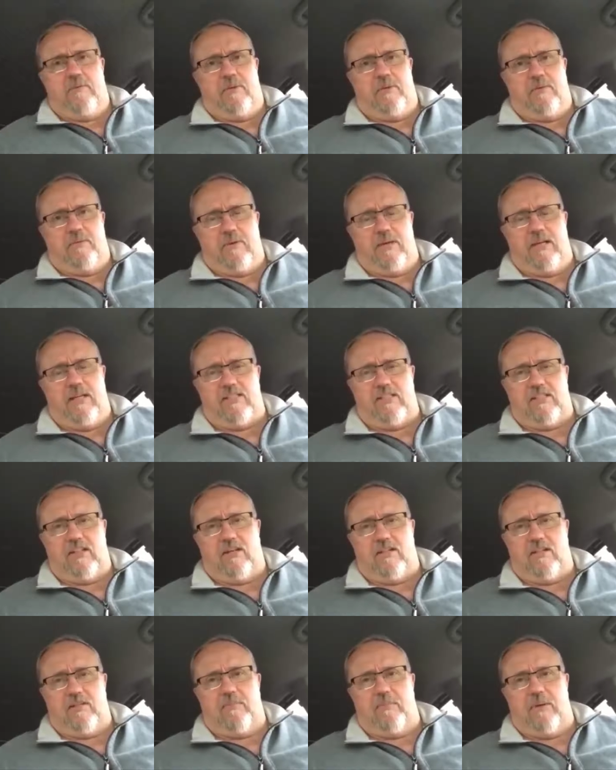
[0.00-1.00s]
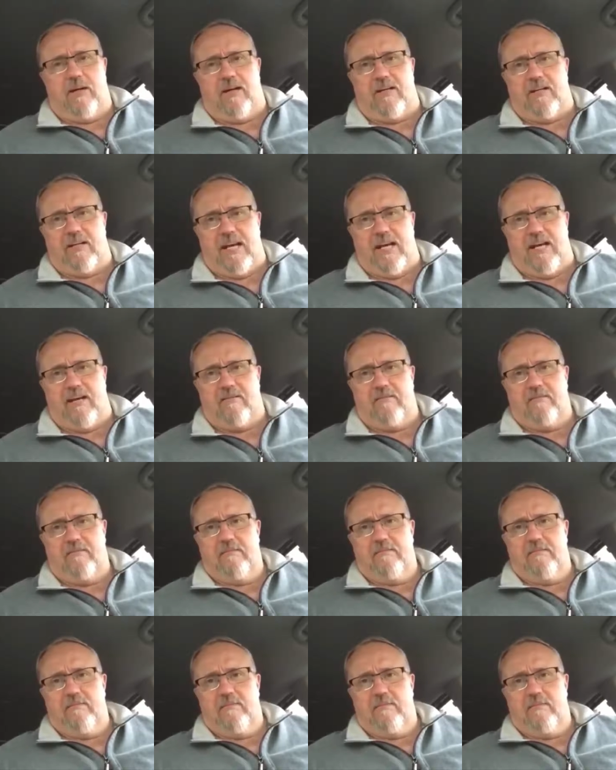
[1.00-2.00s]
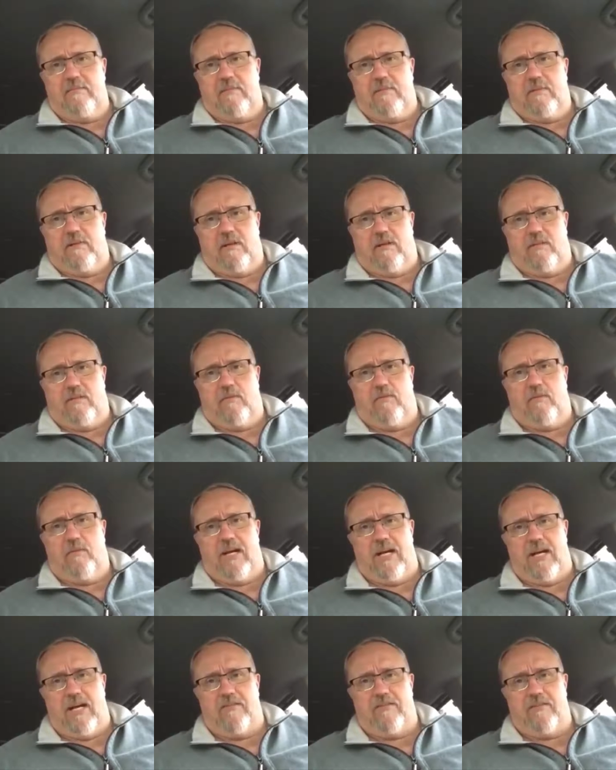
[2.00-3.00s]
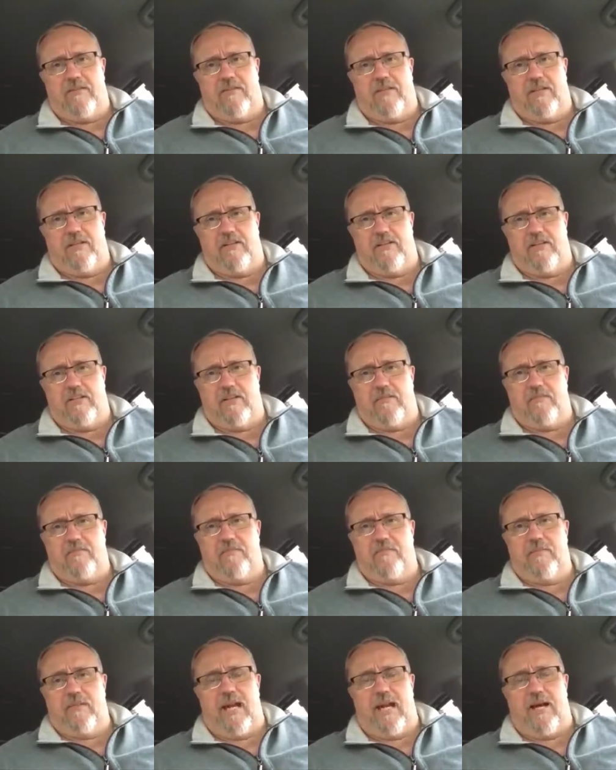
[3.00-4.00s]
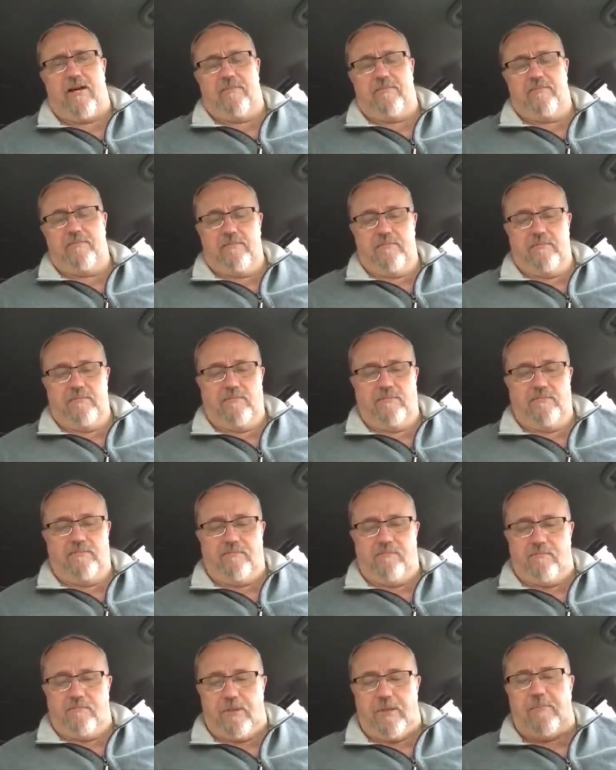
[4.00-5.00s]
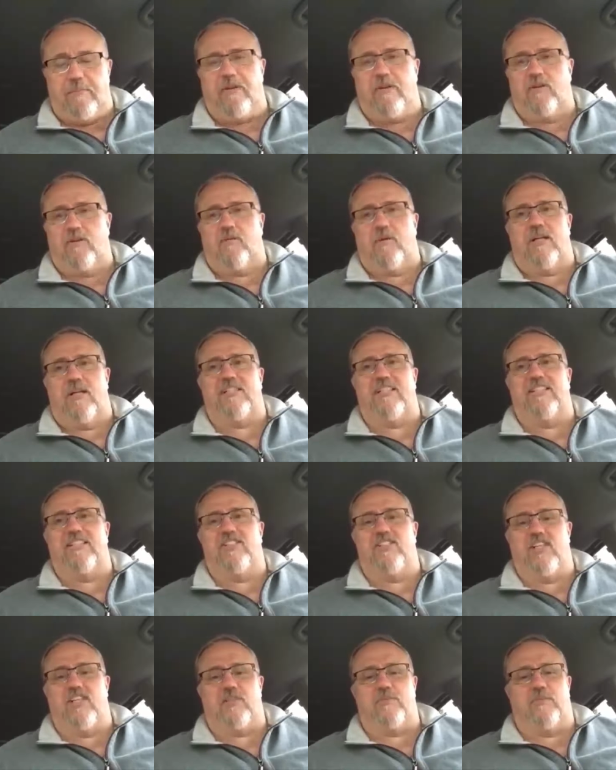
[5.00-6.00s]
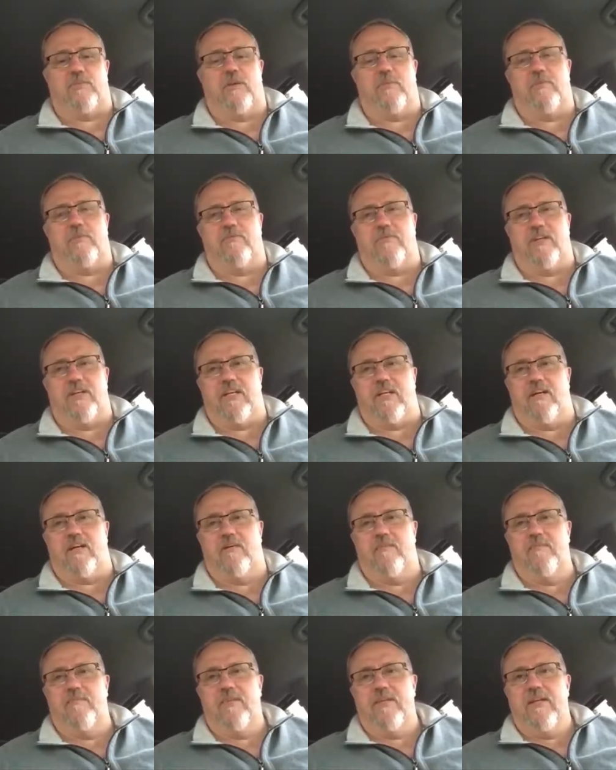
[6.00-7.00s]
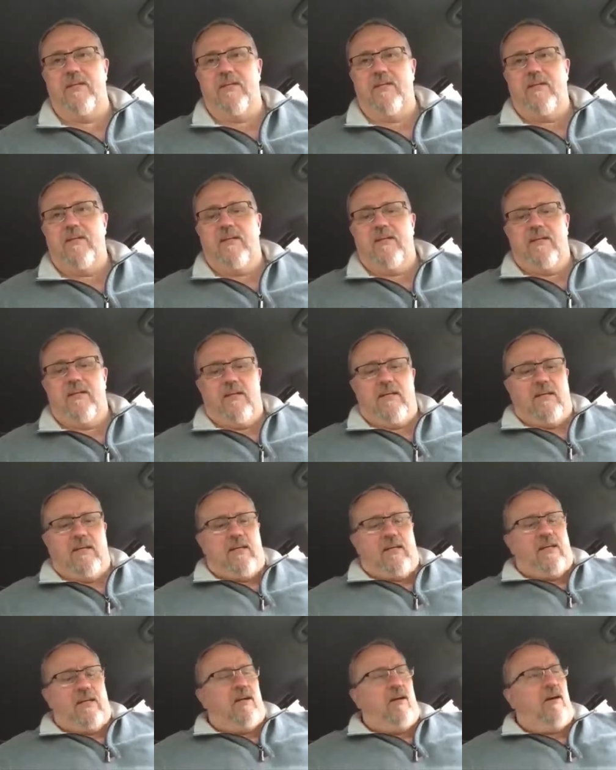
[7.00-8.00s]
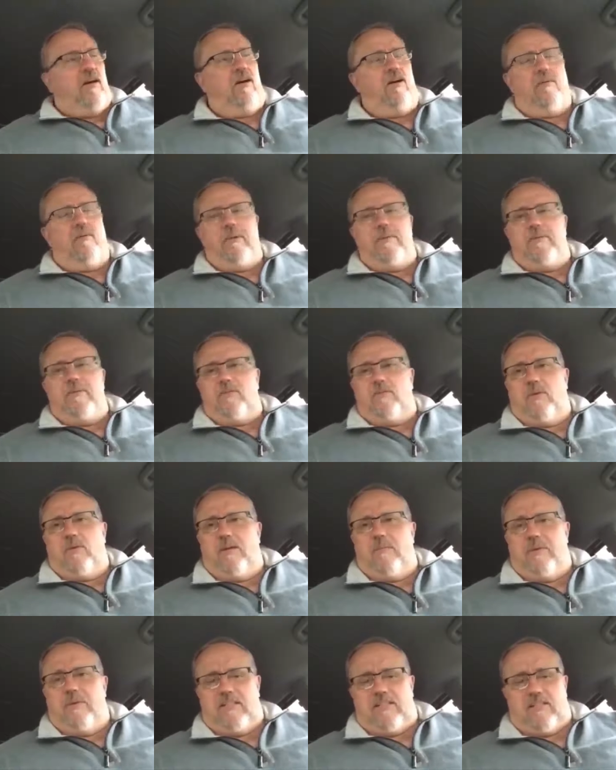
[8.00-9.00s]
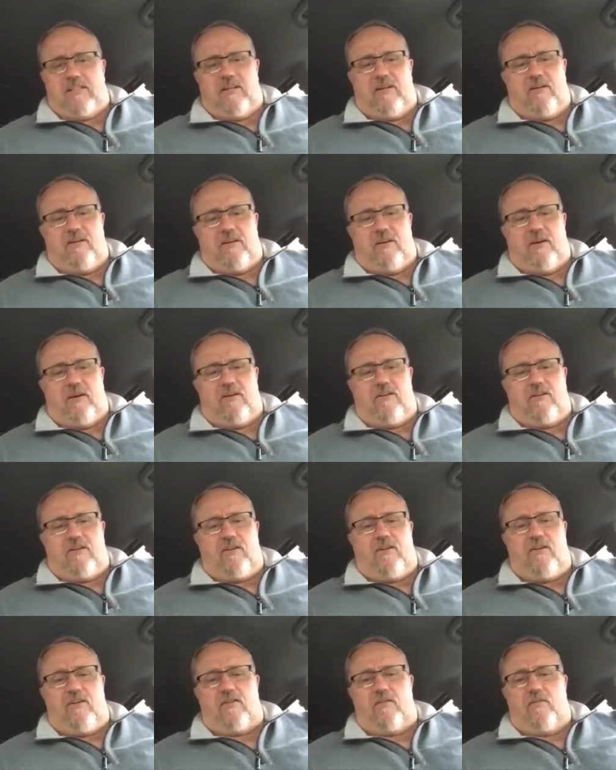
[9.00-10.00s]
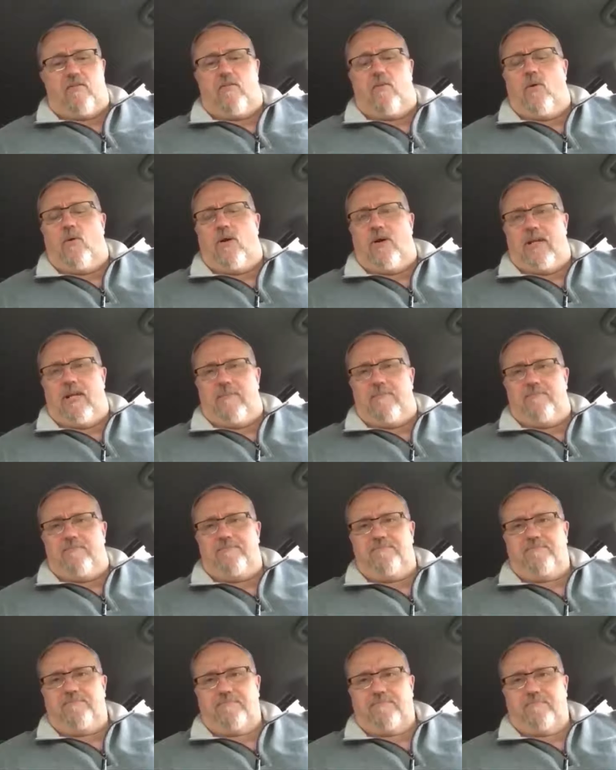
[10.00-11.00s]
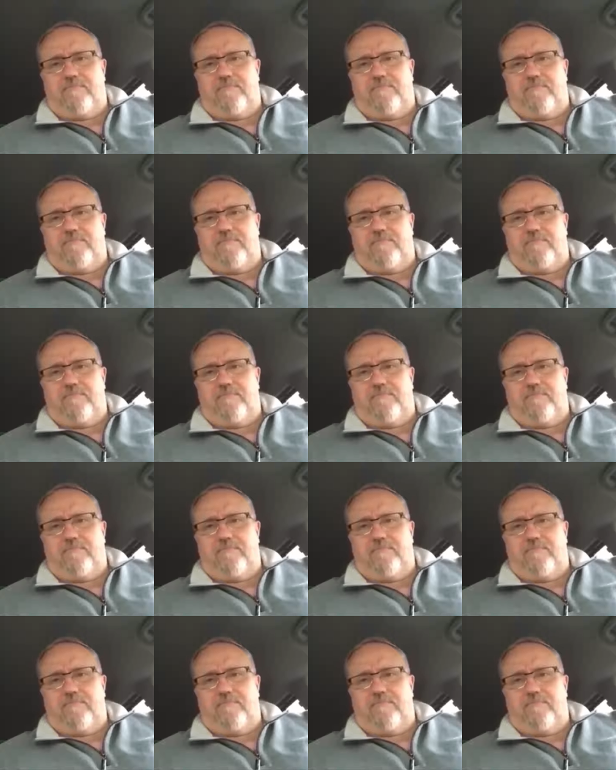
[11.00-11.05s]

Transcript: but we really start to bear down on the waves of energy. Now, BP Earthwatch has just put up a video, oh, maybe 20 minutes ago, called Earth Warning